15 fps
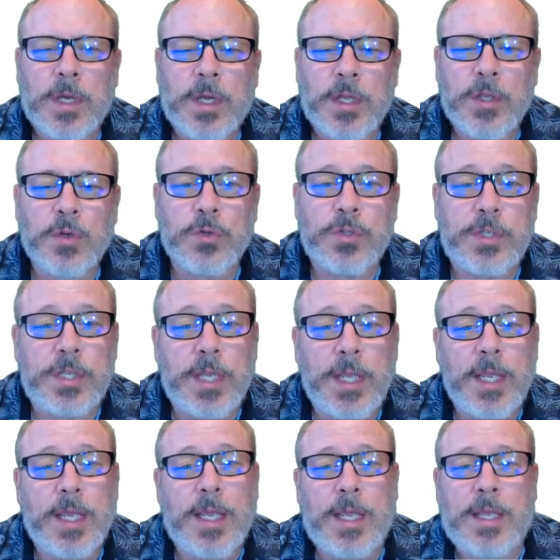You'll see
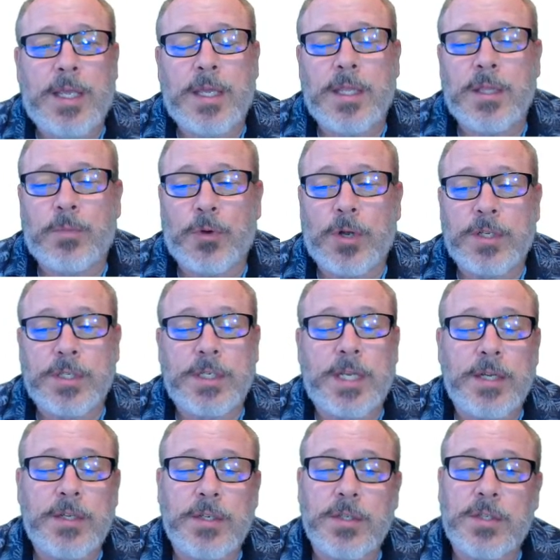in the
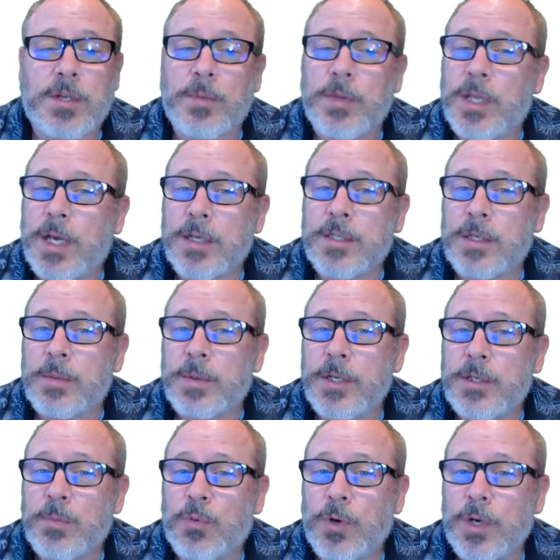presentation some of the
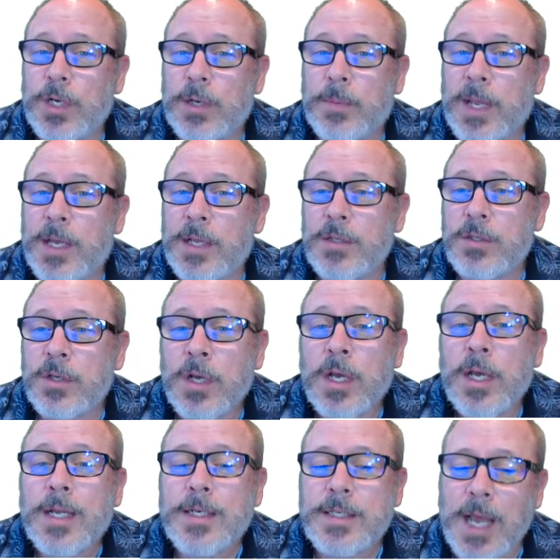exclamation point commands.
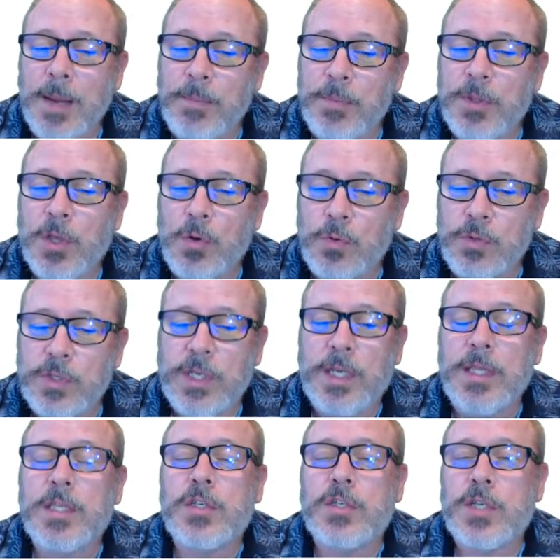Type those
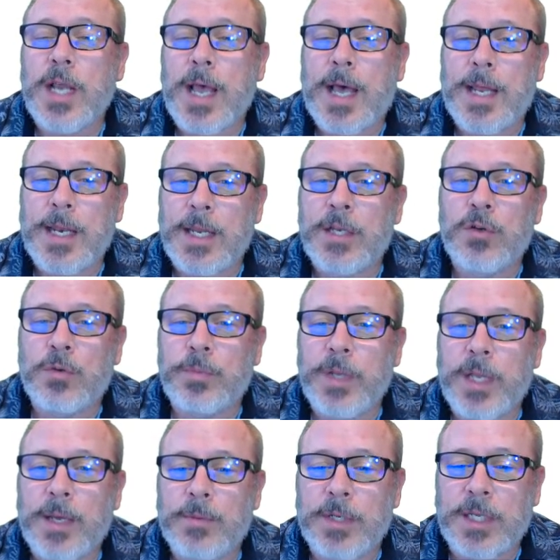in the chat and you'll
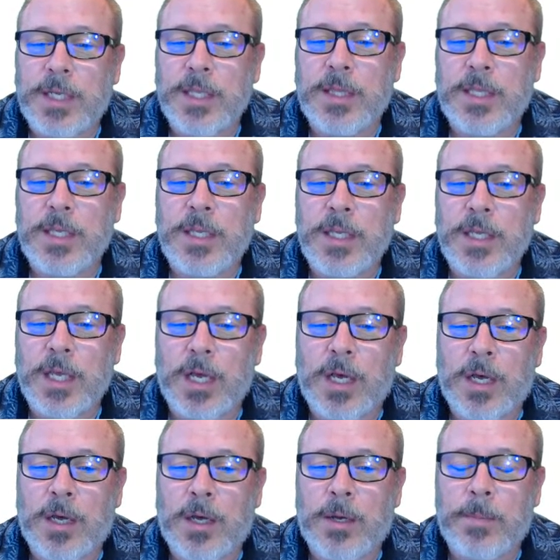be able to get the
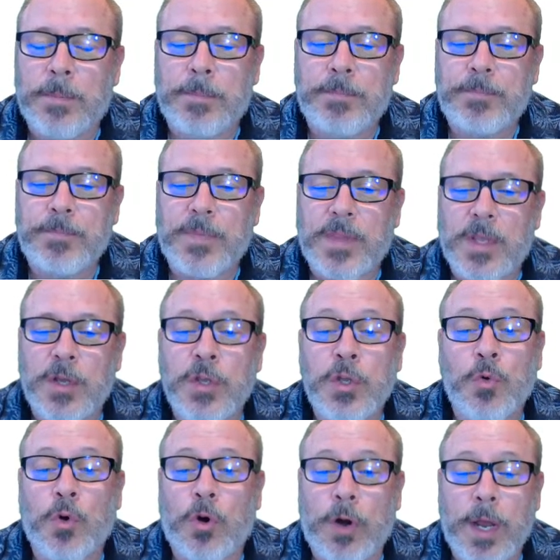
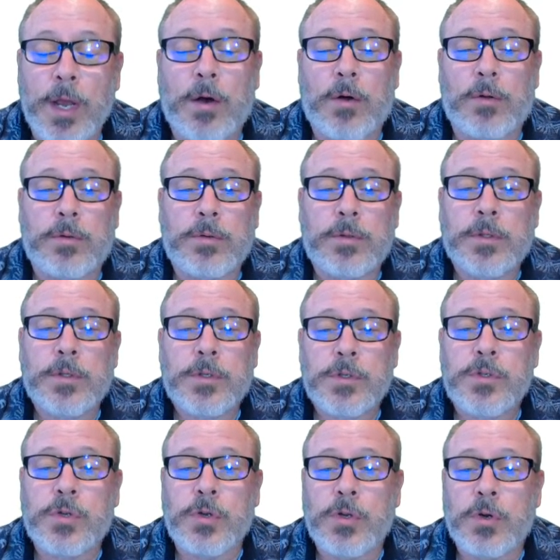URL,
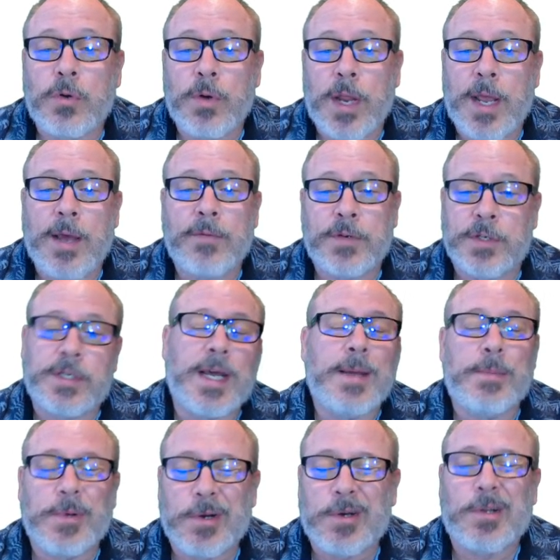so you don't have to
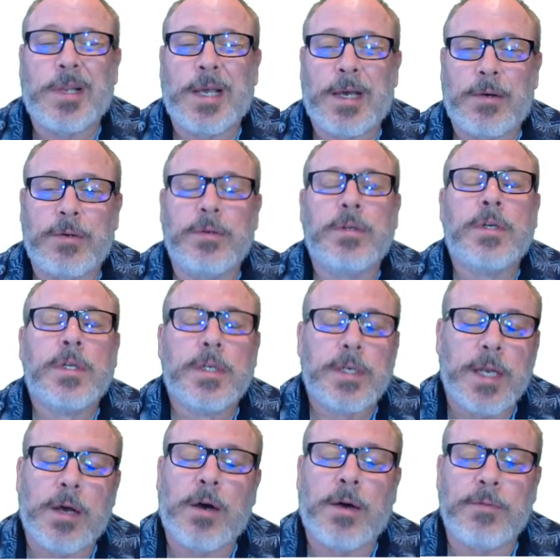type it all out.
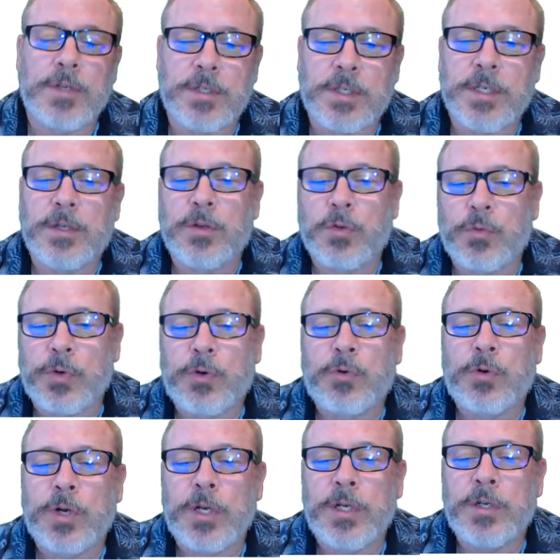Now, obviously, at the
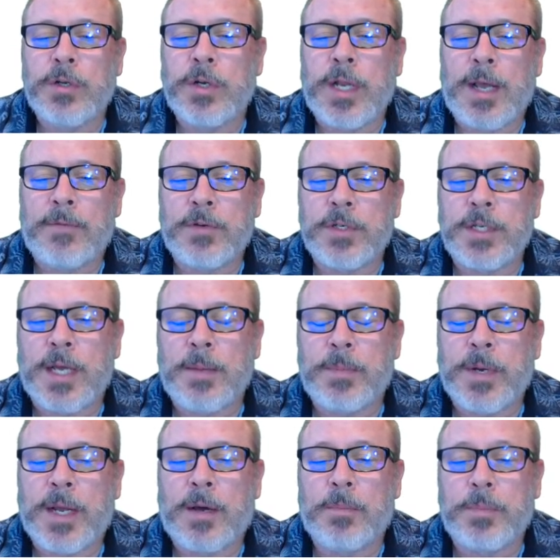recording, you'd have to type
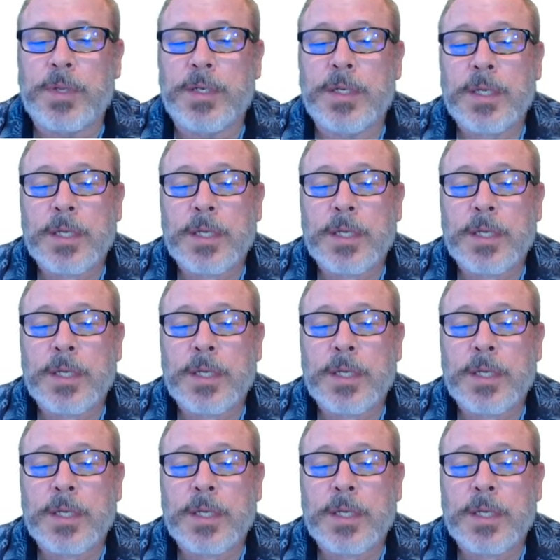it out, but